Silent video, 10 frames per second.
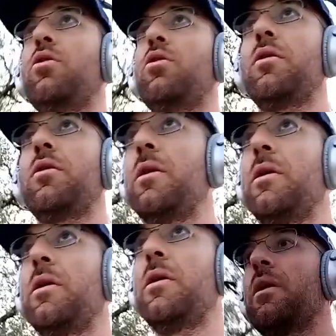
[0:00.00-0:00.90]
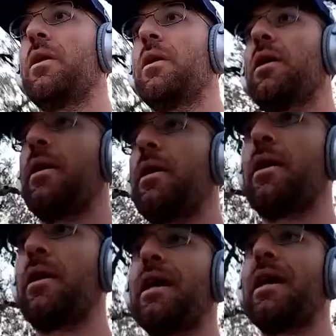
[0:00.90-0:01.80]
next time hopefully host more
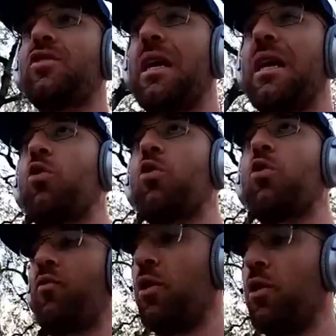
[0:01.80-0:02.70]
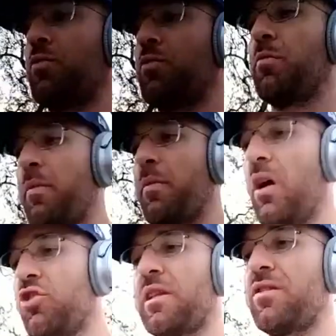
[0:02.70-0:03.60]
people? I actually texted them already, but
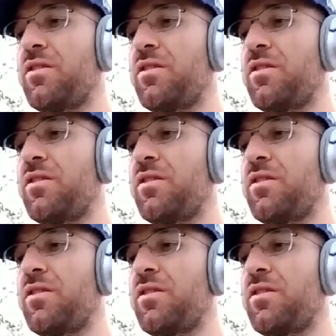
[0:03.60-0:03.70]
maybe